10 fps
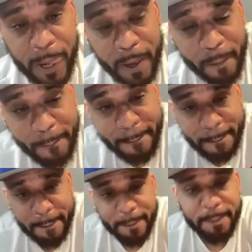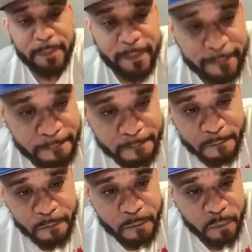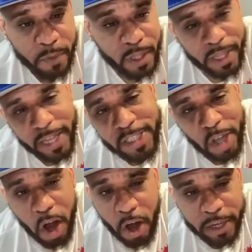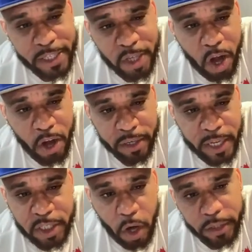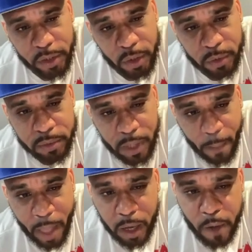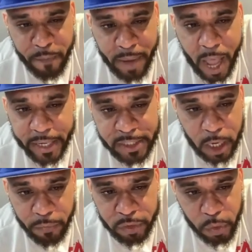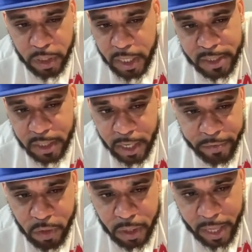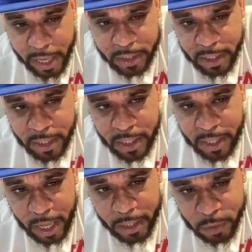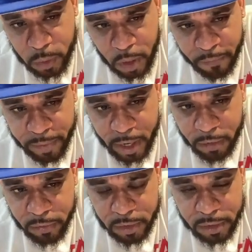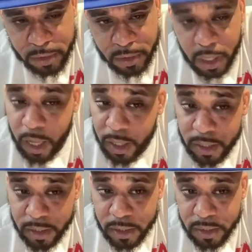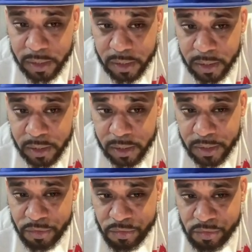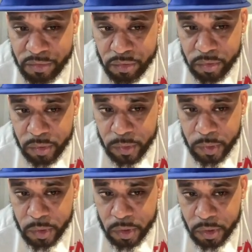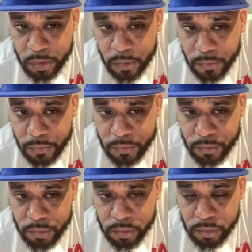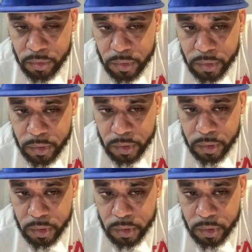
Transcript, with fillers: Them niggas talking about shooting and killing niggas. You ain't got no problem it's with art. that. It's art. It's art though. I mean, I come from the Onyx era. Throw your guns in the air and all. So that. how me talking about lean ain't art? Huh? How many talking about lean ain't art, but them talking about killing people is art.